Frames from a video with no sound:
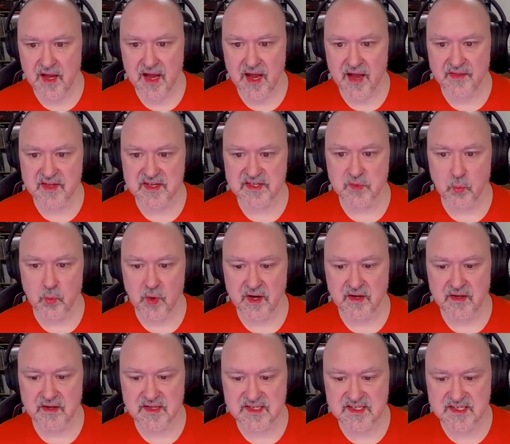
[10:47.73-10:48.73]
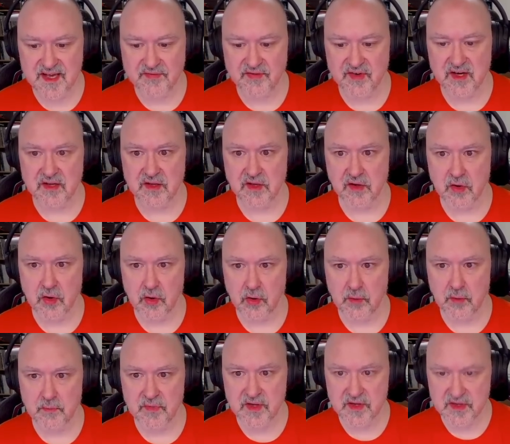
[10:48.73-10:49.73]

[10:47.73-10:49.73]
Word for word: and there's a one and the seven in the column.